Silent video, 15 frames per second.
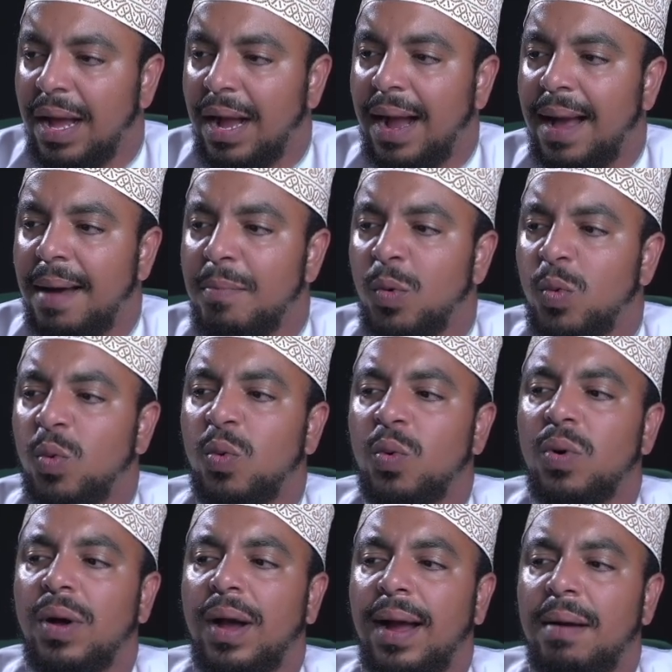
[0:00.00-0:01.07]

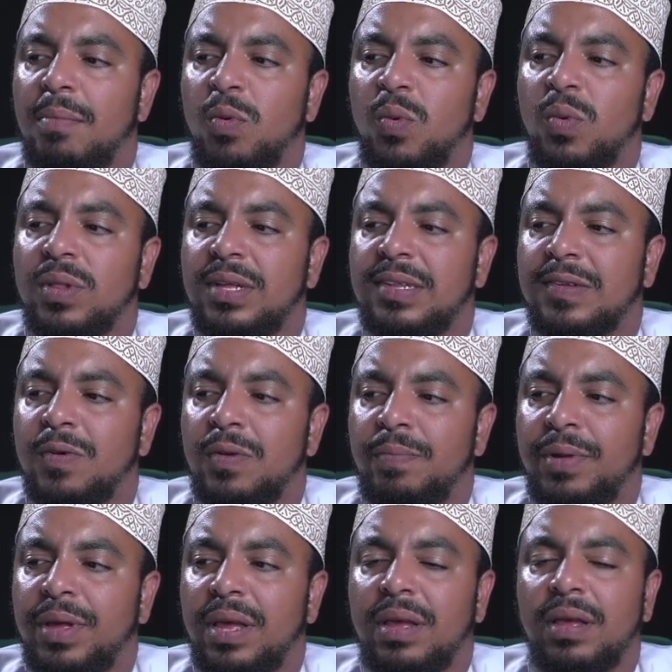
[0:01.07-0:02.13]
Hamu, Hamu, this
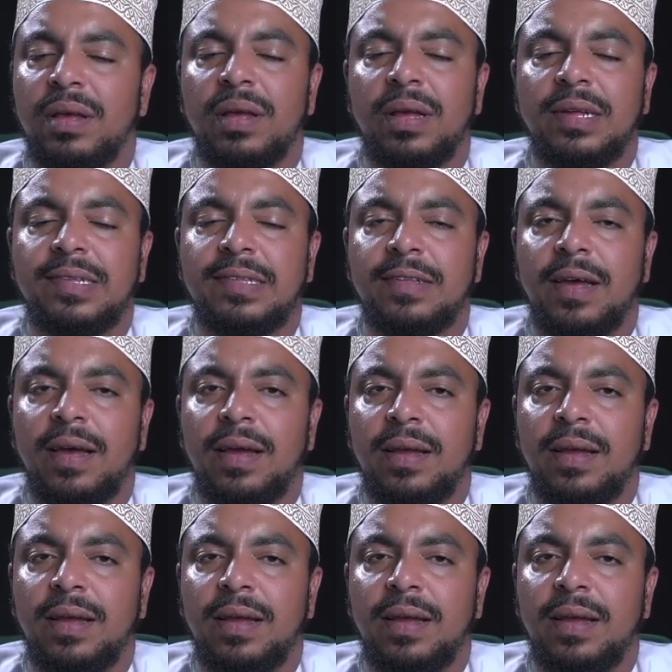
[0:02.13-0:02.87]
could be is